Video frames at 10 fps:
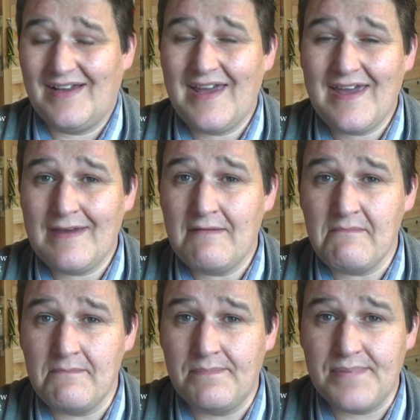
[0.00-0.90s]
a
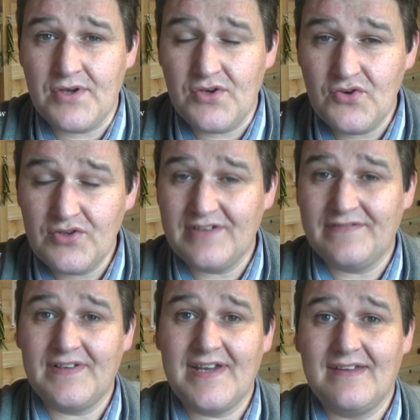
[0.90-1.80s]

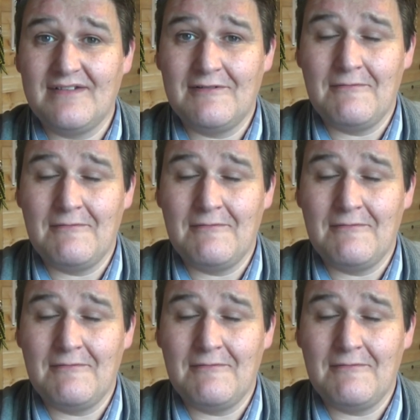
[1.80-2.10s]
beautifully